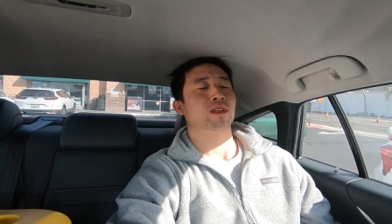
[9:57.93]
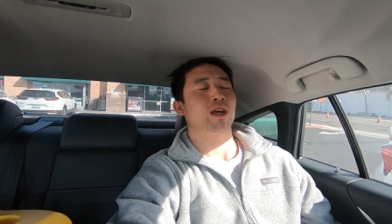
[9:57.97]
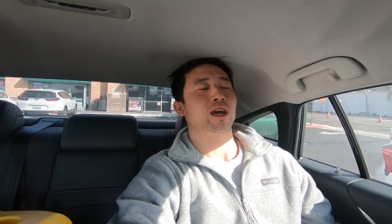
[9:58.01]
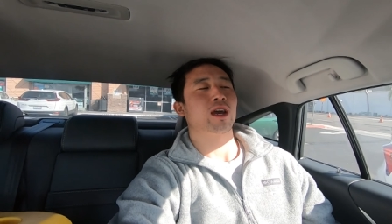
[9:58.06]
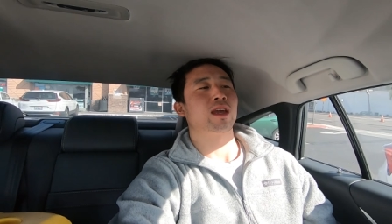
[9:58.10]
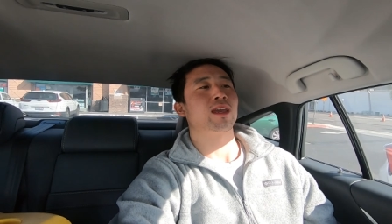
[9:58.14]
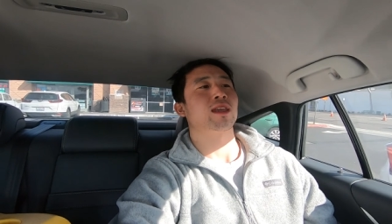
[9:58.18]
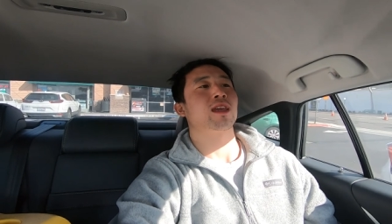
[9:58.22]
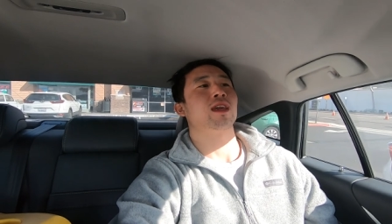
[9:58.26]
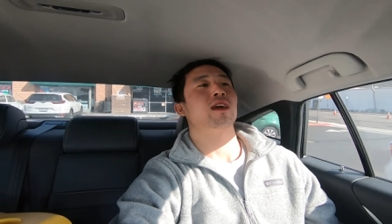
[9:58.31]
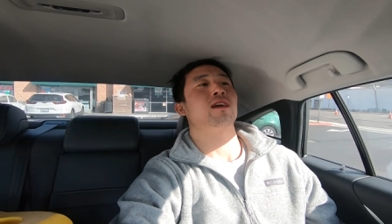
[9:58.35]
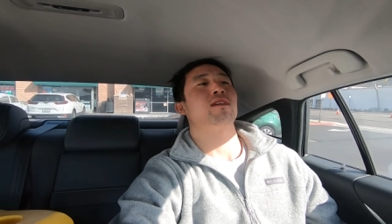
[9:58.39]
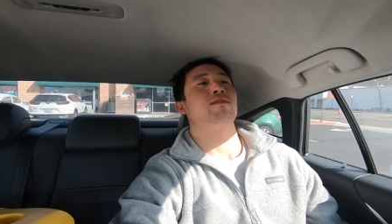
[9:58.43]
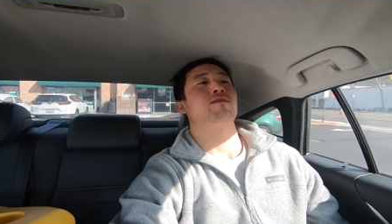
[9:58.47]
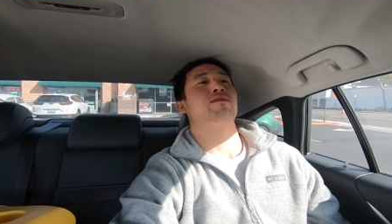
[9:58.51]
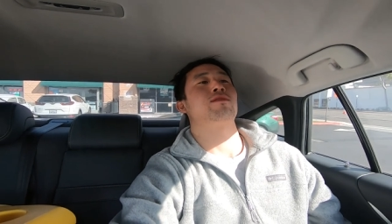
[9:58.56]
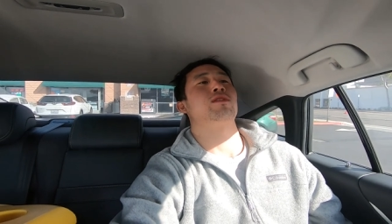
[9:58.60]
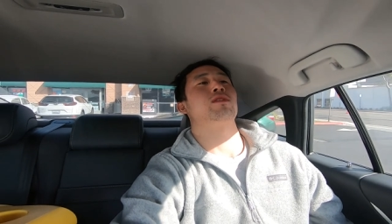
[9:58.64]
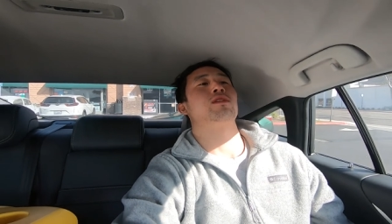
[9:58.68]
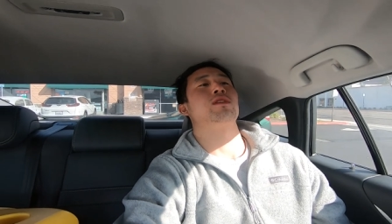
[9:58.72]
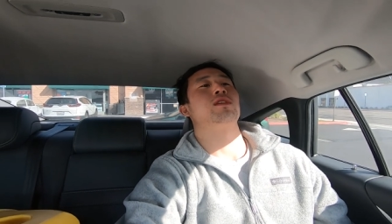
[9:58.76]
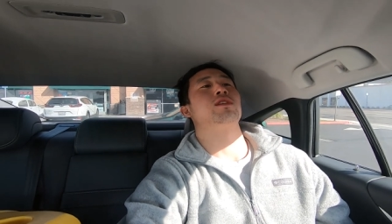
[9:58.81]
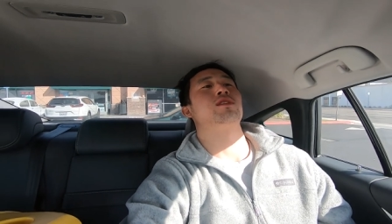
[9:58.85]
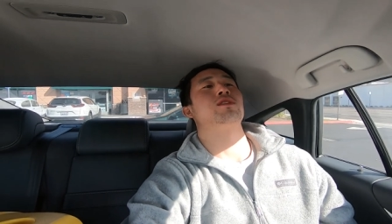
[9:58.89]
I can't
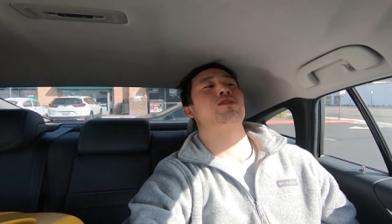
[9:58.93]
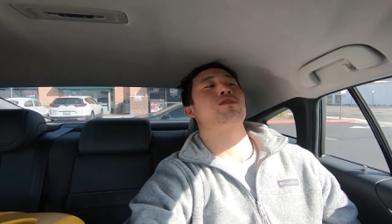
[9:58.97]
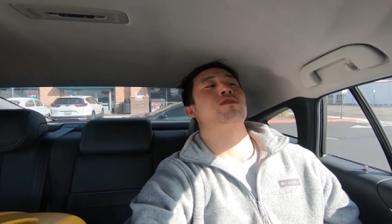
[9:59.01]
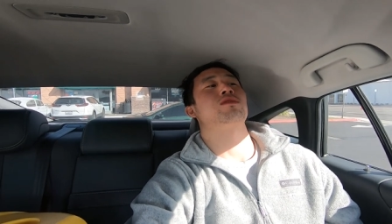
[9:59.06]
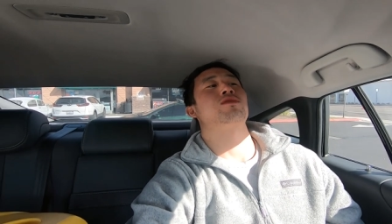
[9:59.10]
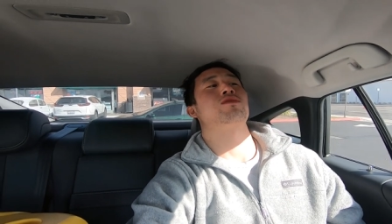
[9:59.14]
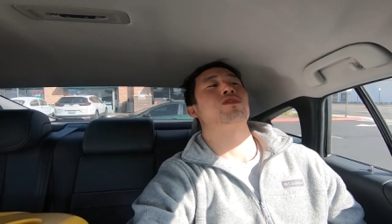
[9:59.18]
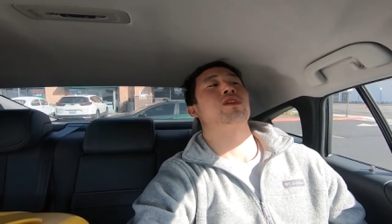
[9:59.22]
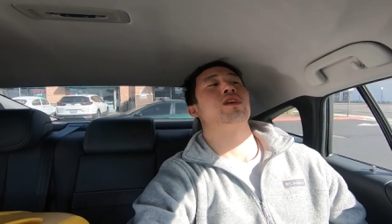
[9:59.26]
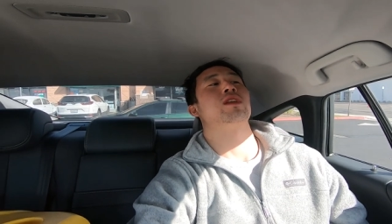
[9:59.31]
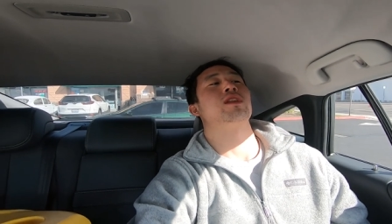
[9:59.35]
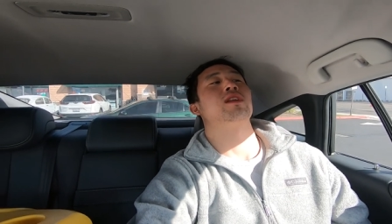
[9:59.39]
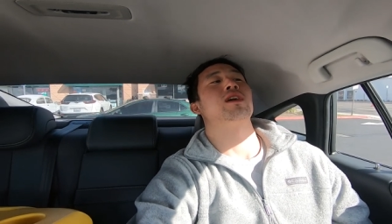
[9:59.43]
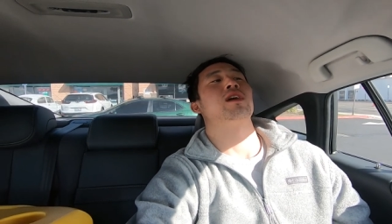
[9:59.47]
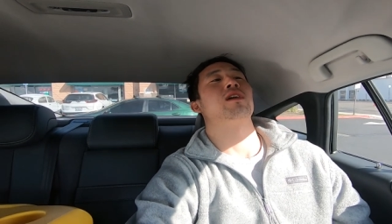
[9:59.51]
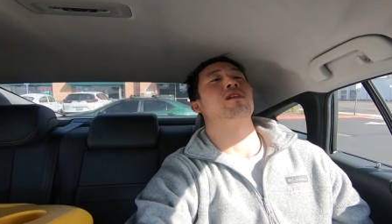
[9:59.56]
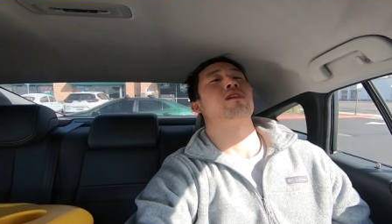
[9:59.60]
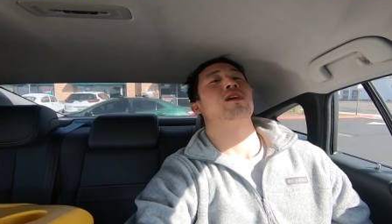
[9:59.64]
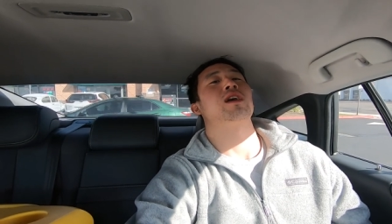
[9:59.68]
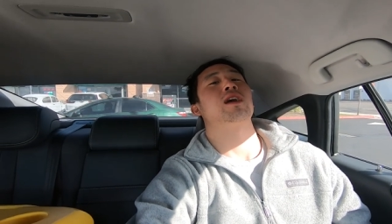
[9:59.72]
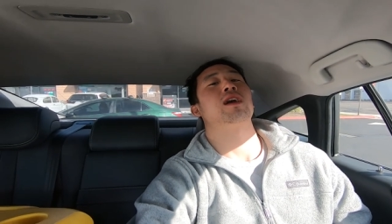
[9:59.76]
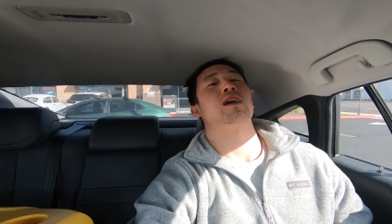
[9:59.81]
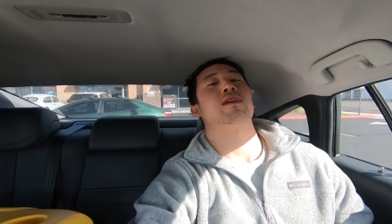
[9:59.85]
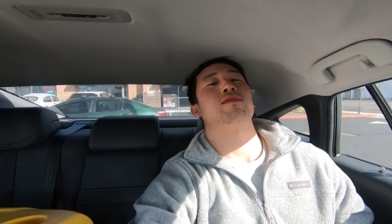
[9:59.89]
fully straighten
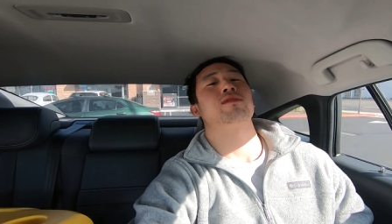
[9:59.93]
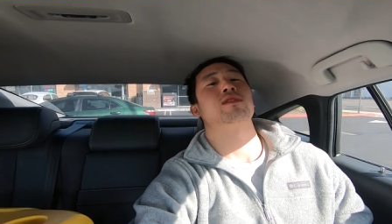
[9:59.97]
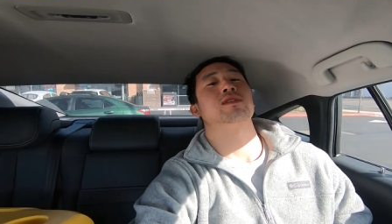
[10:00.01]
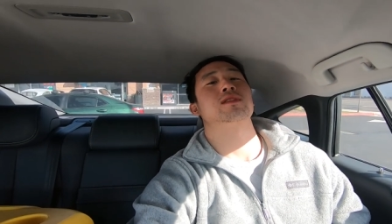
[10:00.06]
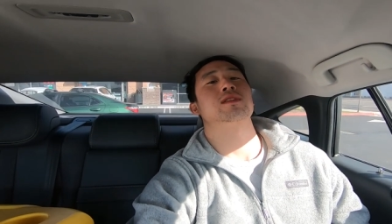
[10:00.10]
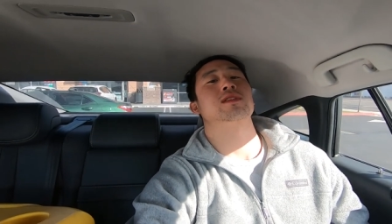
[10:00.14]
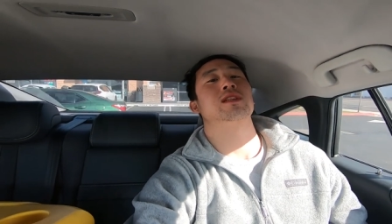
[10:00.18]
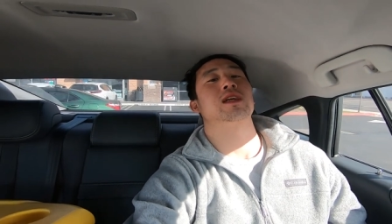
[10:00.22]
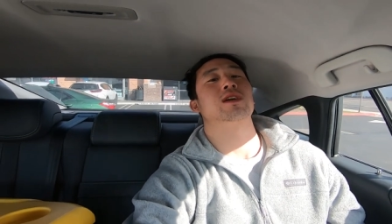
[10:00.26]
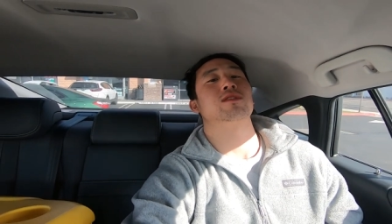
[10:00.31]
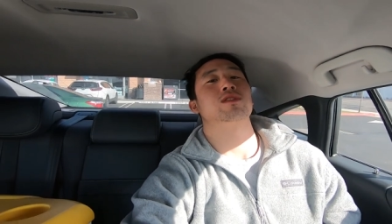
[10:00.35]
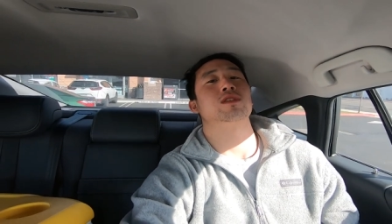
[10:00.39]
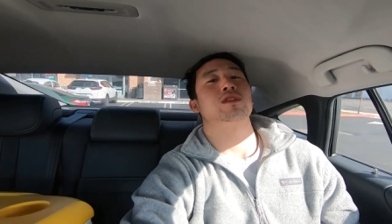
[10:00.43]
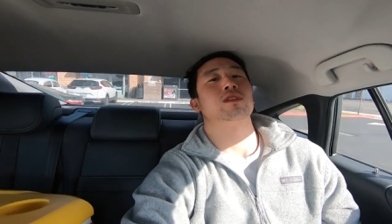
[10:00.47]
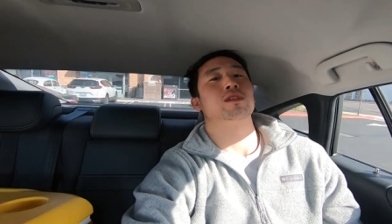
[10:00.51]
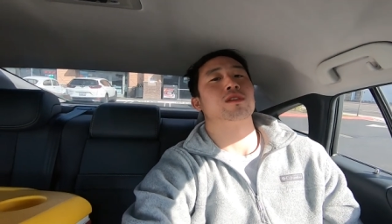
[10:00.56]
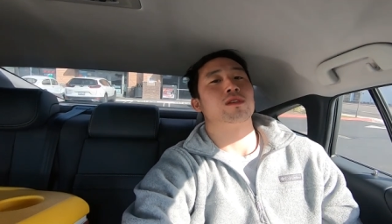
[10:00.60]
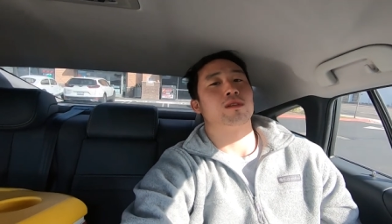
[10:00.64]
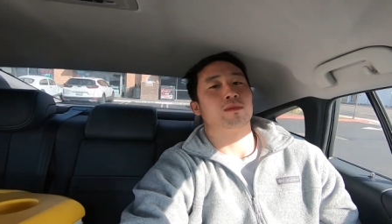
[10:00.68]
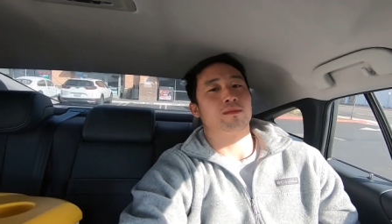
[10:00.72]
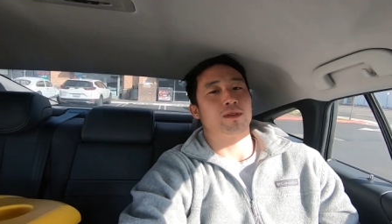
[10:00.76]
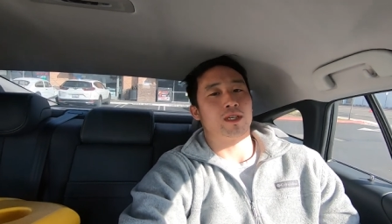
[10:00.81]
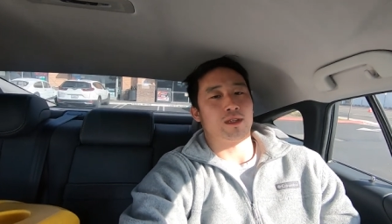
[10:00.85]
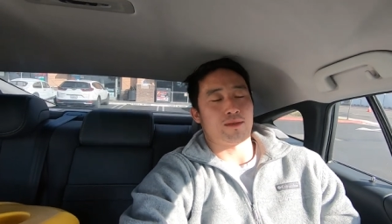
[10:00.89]
out. I have to slouch a
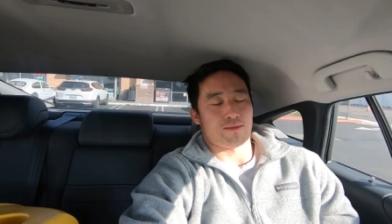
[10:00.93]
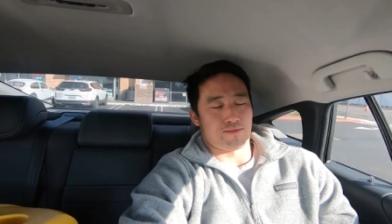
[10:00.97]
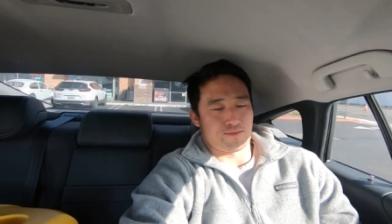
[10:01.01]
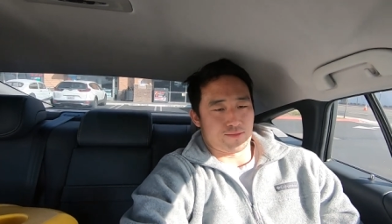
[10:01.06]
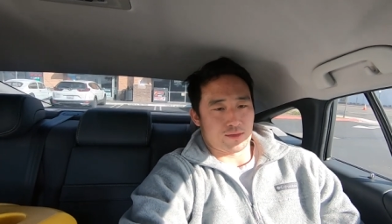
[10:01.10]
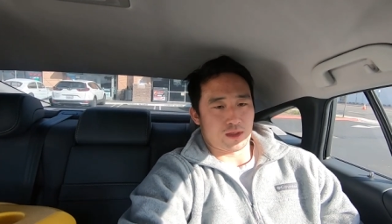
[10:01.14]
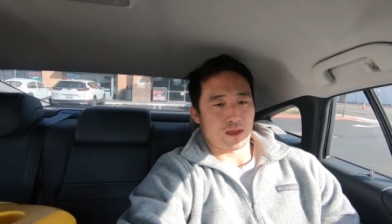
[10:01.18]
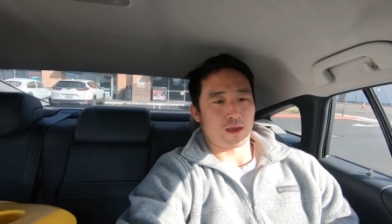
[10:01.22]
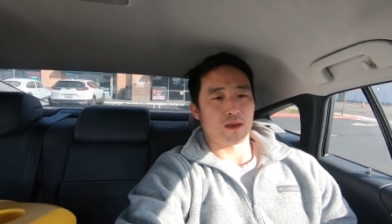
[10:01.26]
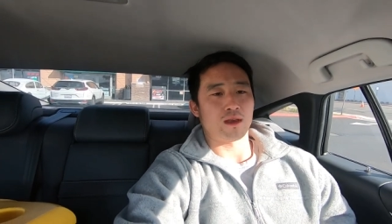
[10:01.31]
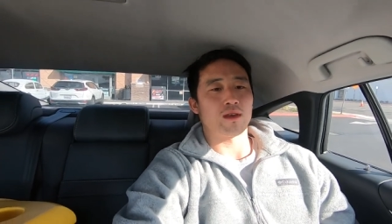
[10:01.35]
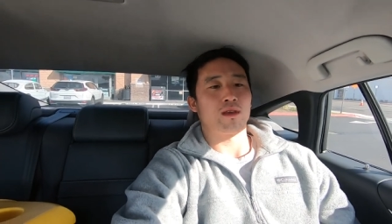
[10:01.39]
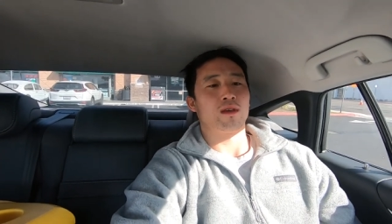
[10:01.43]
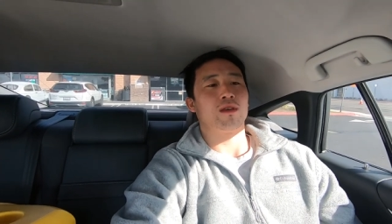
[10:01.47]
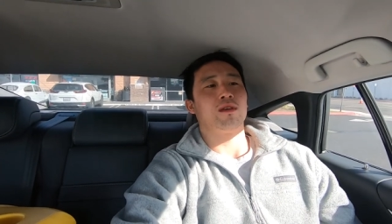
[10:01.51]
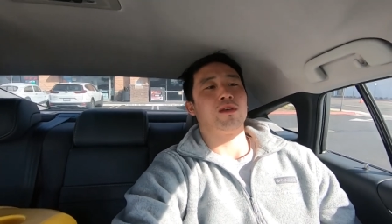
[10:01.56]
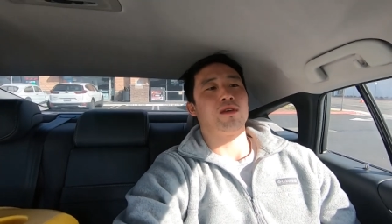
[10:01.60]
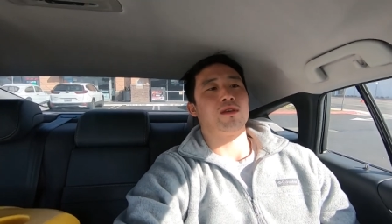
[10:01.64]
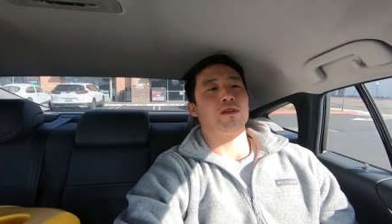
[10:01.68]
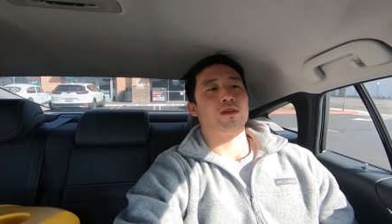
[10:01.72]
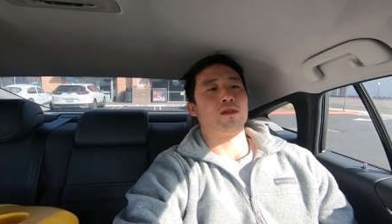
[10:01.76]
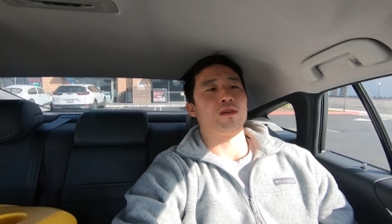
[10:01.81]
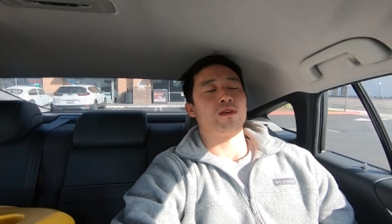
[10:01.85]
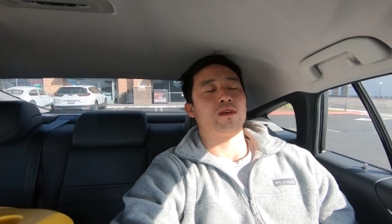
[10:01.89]
little bit
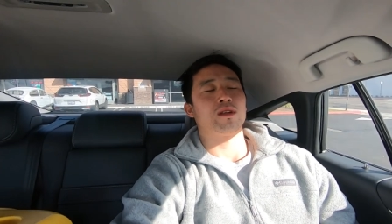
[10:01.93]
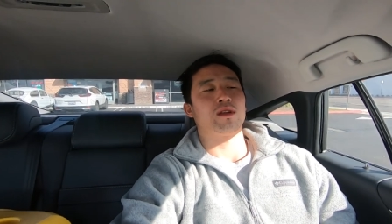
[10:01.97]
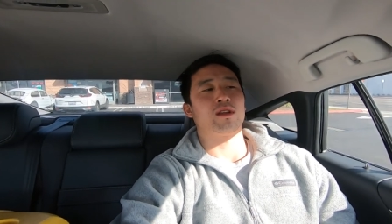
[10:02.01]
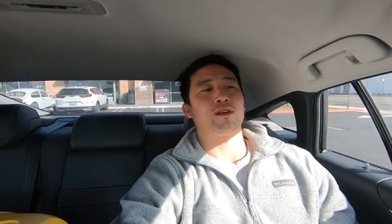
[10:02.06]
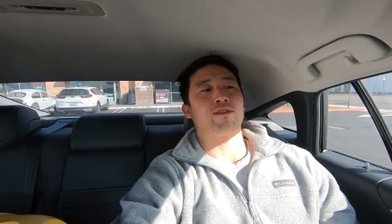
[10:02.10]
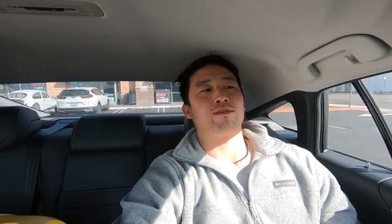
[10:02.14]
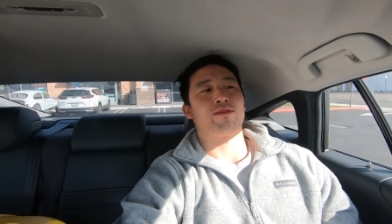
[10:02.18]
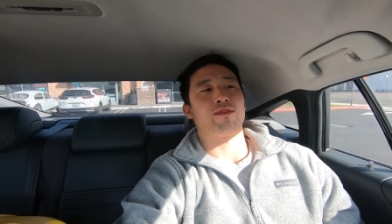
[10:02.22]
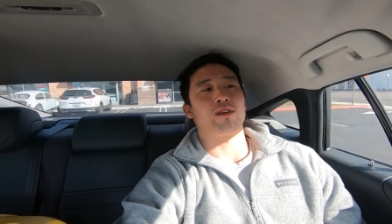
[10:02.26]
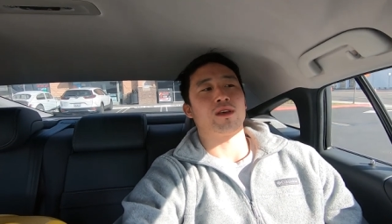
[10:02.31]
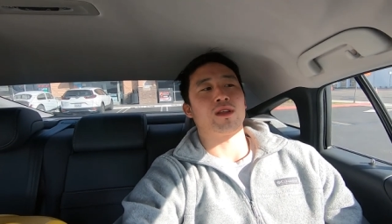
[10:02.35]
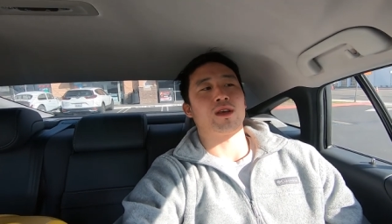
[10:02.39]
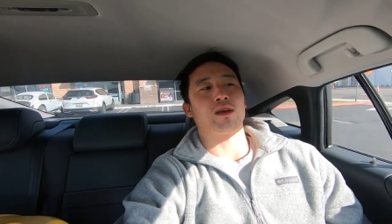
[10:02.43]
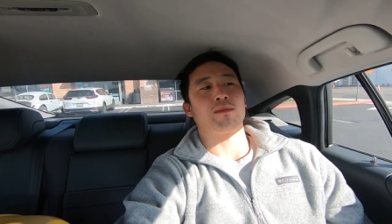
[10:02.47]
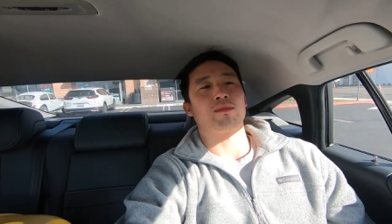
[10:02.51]
and I fit.